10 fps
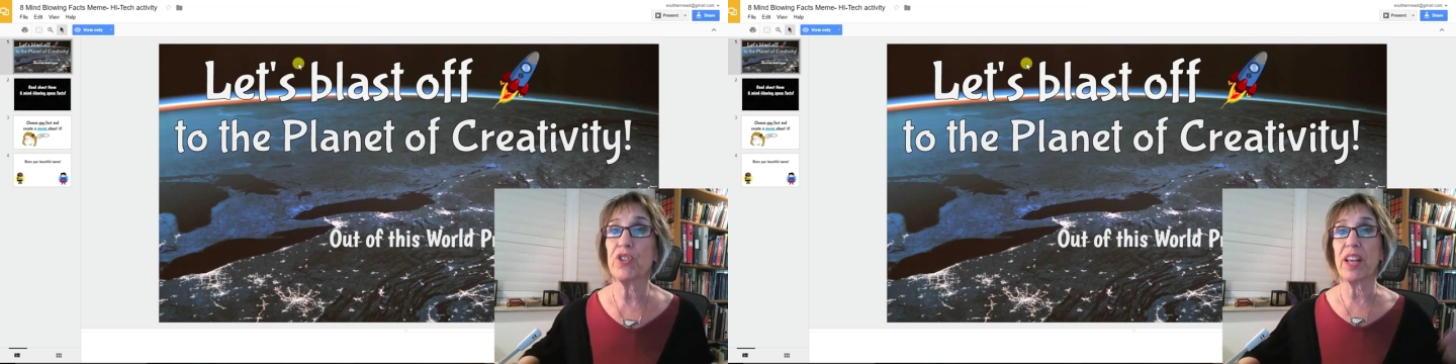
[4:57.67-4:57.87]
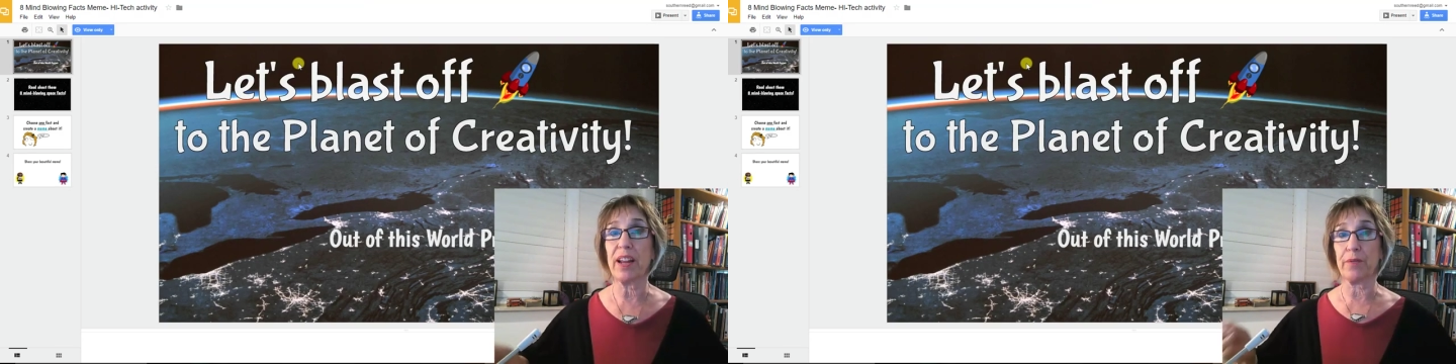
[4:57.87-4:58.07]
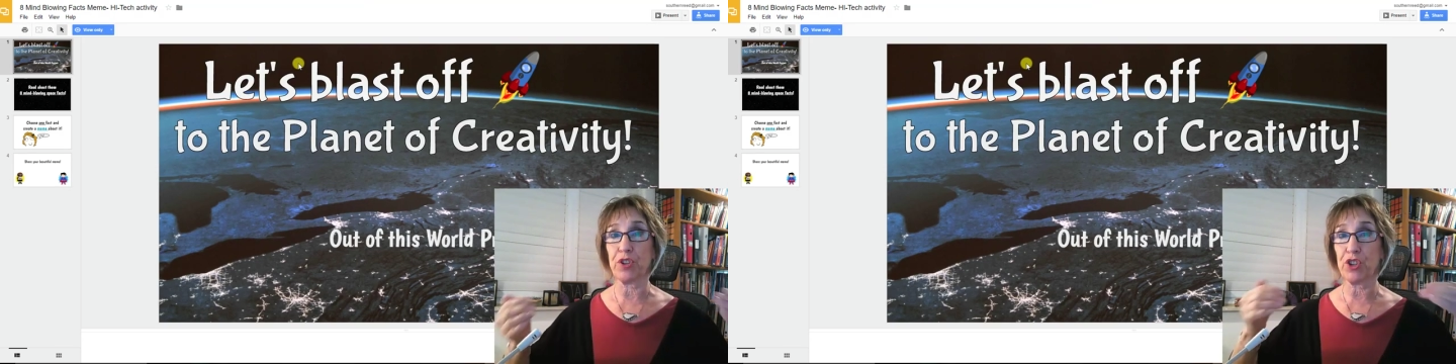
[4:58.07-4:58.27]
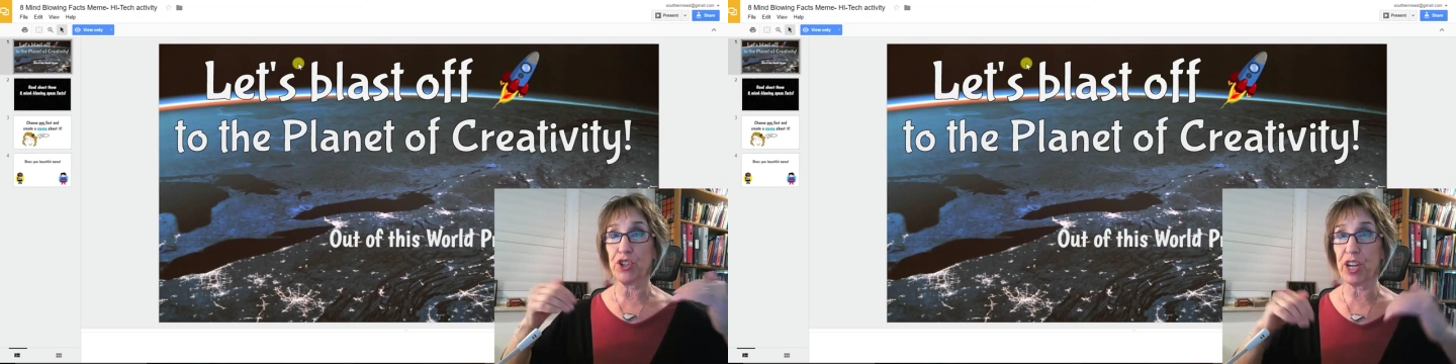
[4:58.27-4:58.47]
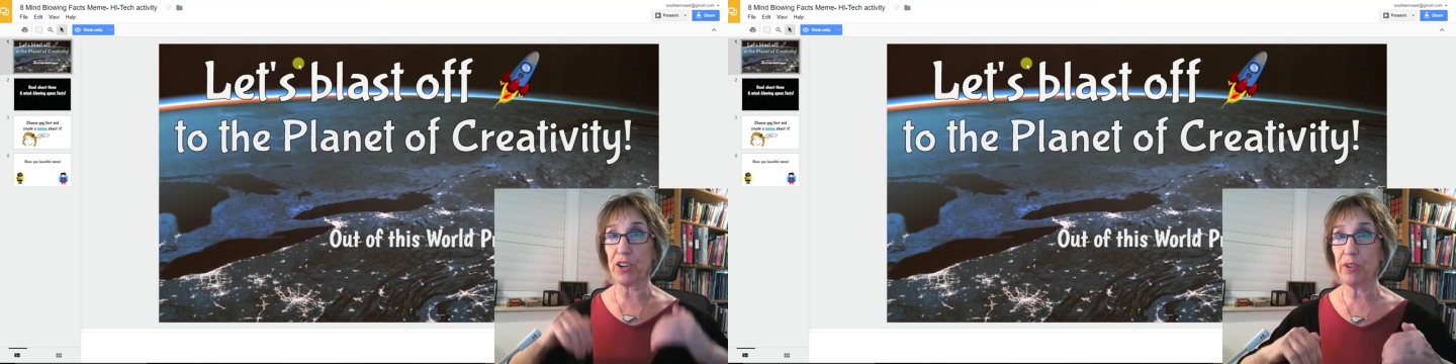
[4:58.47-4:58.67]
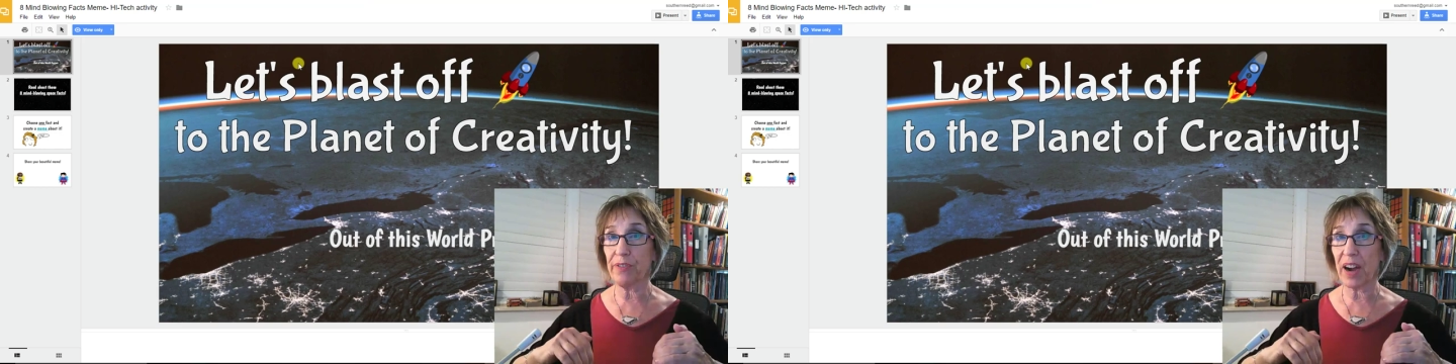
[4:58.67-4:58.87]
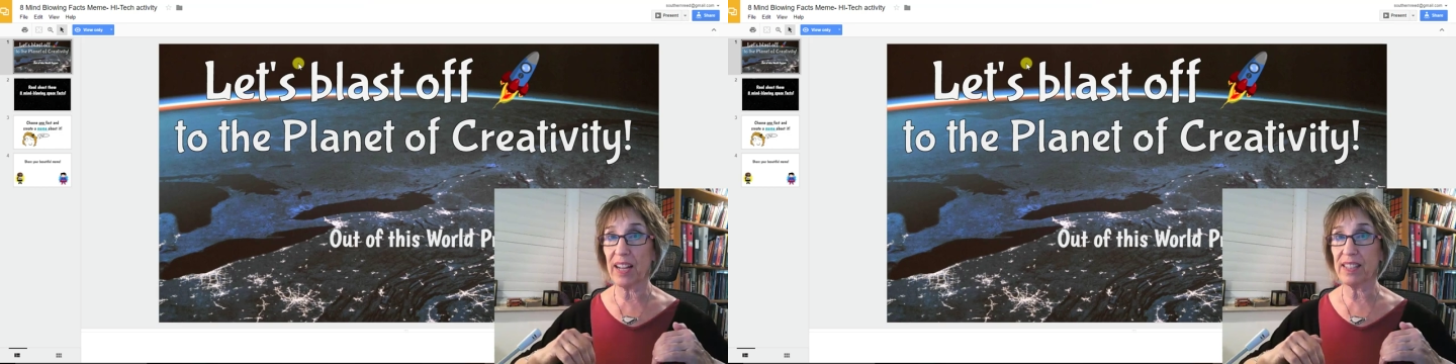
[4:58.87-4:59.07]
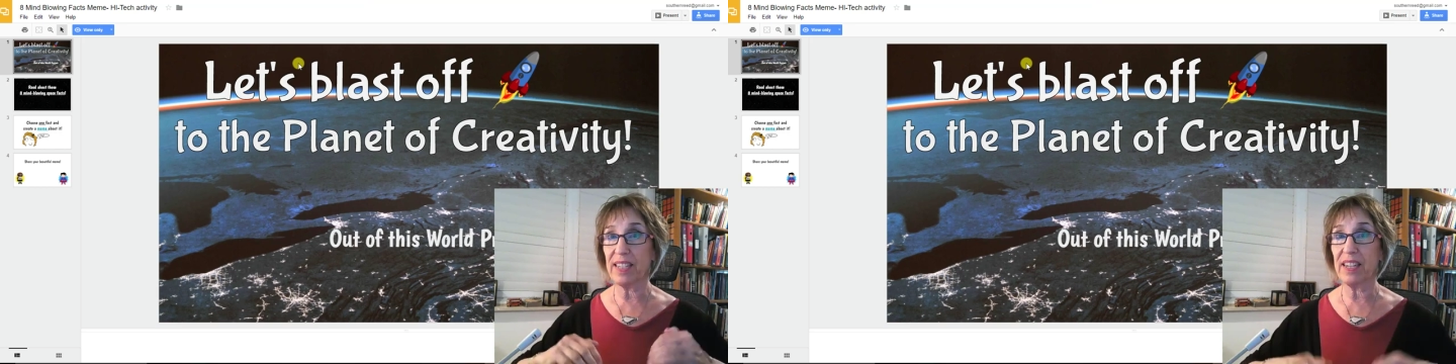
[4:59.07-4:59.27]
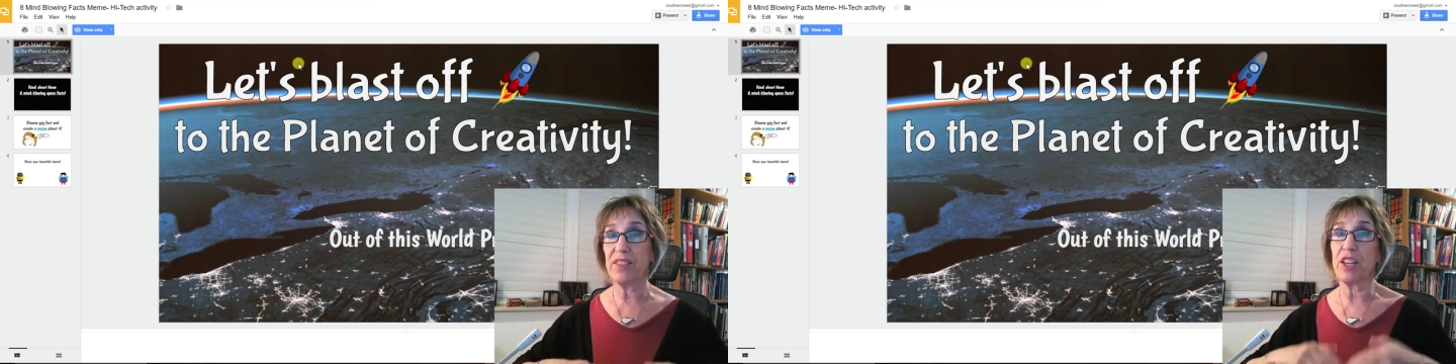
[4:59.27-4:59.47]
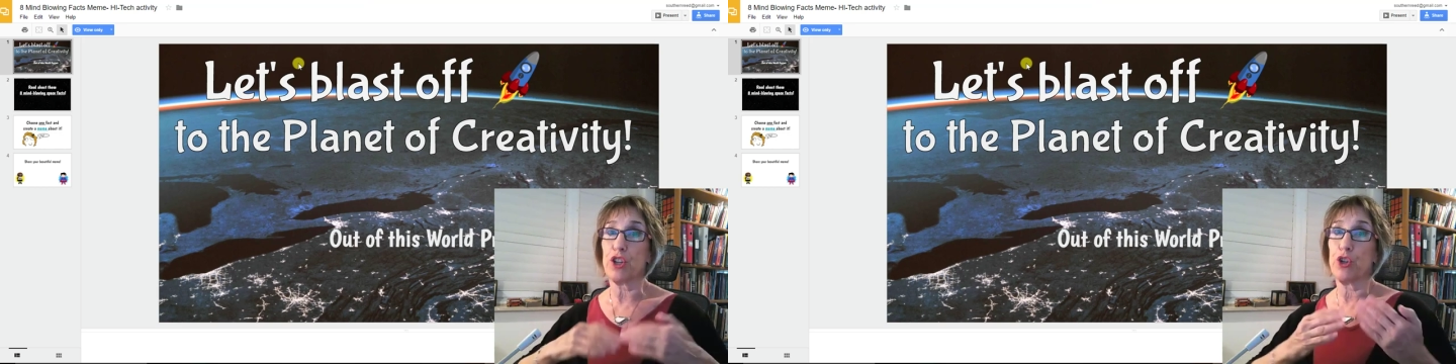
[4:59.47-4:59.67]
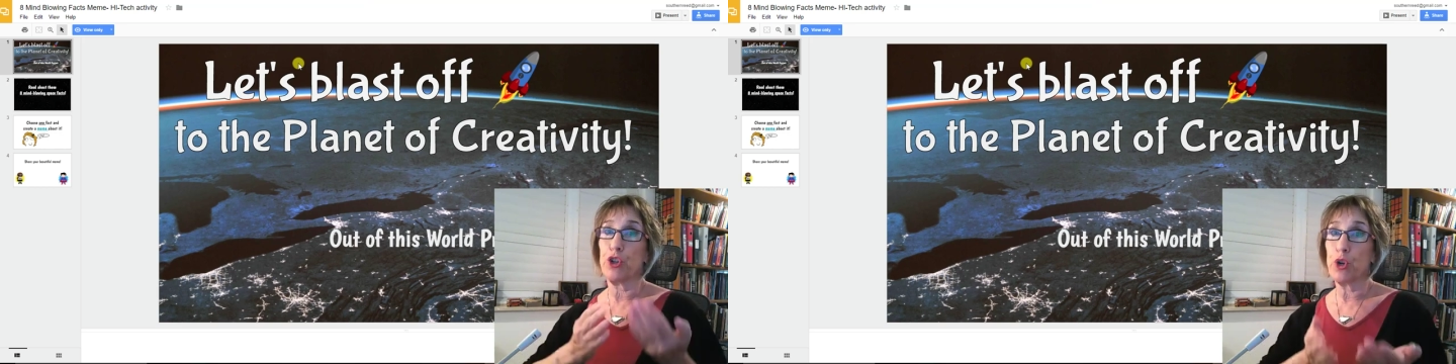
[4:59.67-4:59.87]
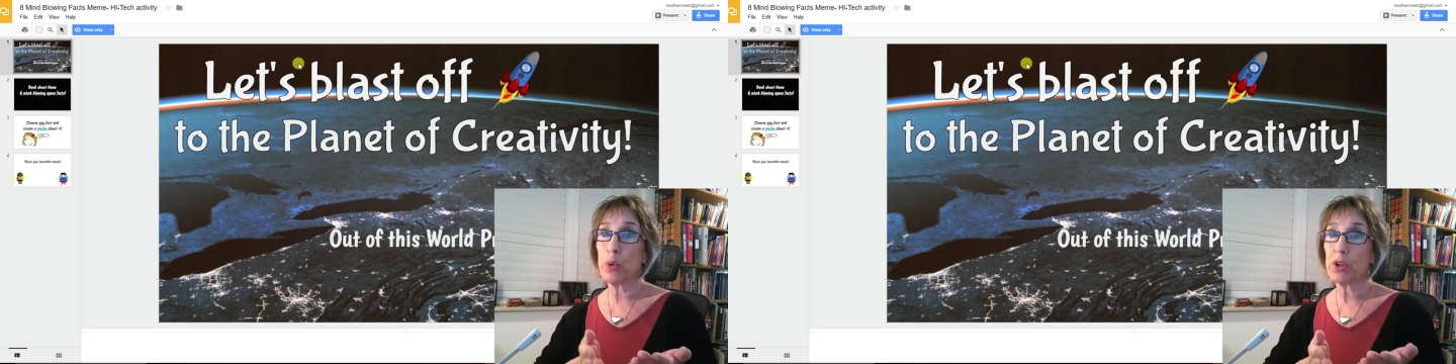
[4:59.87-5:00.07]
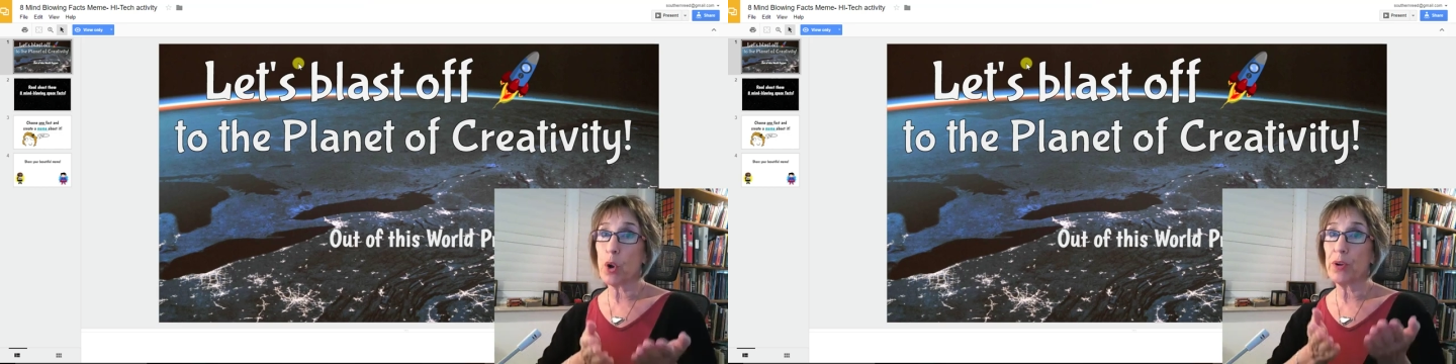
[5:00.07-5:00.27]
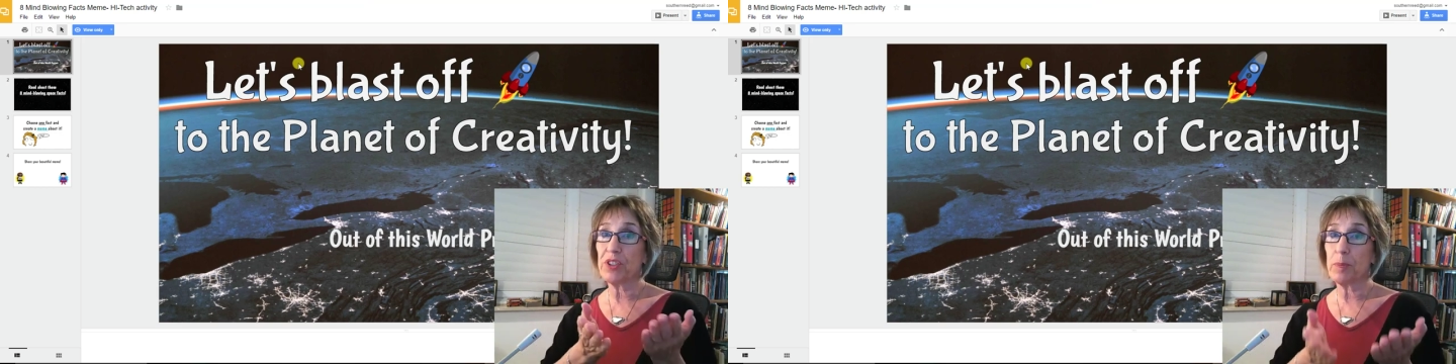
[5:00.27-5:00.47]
that have shared files in it that you're going